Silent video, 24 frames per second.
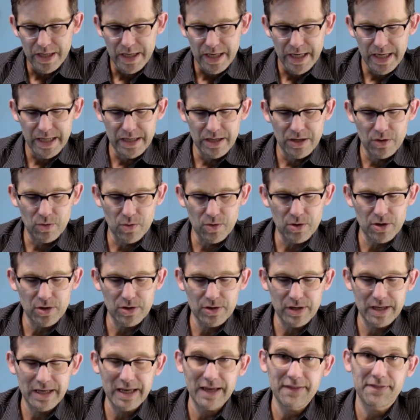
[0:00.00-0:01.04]
and in order
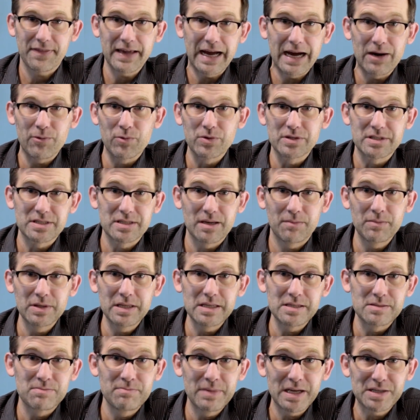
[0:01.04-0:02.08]
to get that with some of
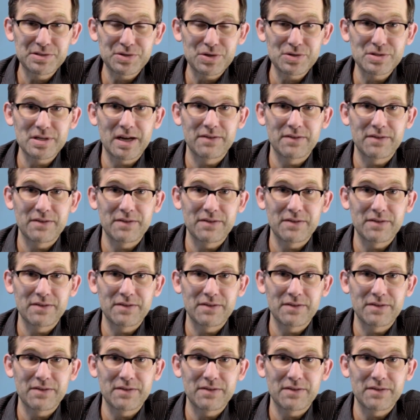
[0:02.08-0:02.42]
these mixers,